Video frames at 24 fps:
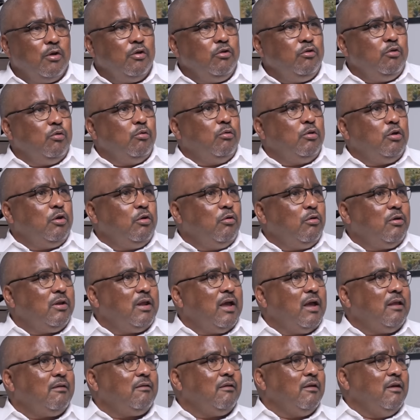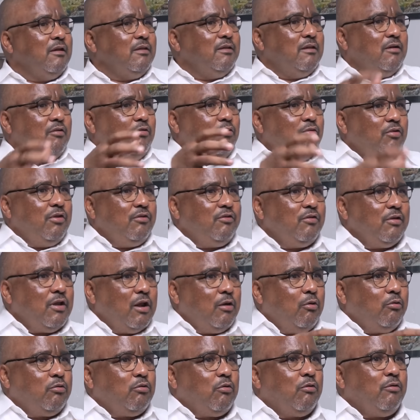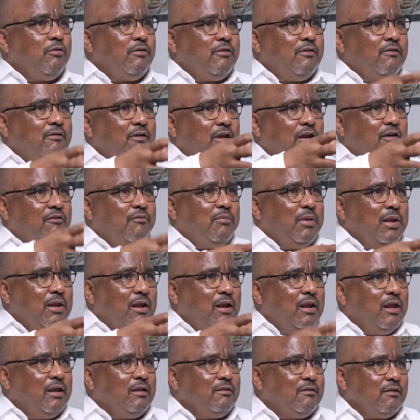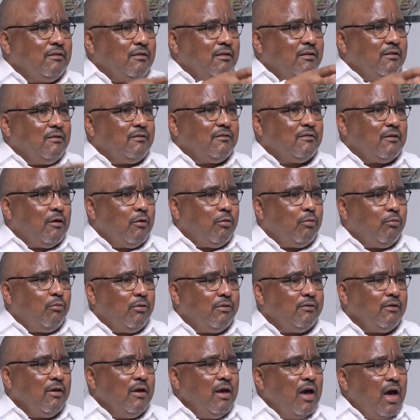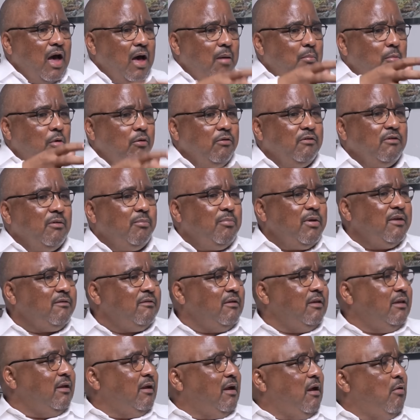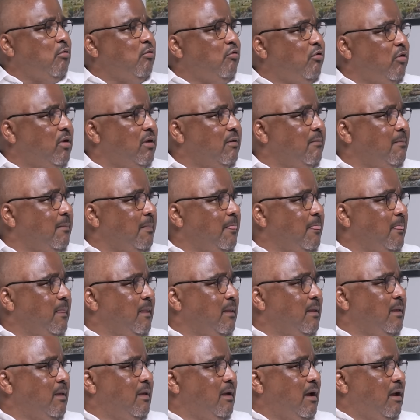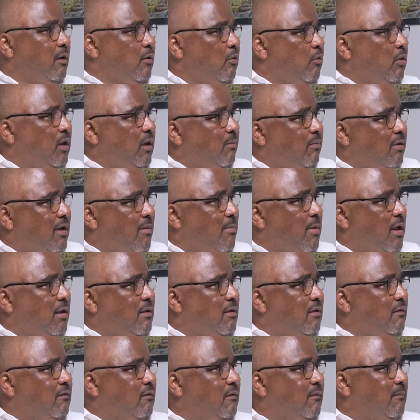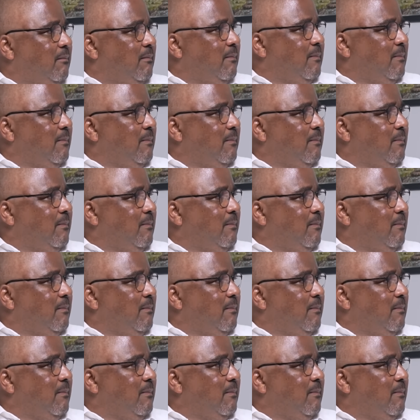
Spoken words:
you will know that the regional authorities that have been elected in the southwest are amongst the best in the country. And they'll keep their mandate.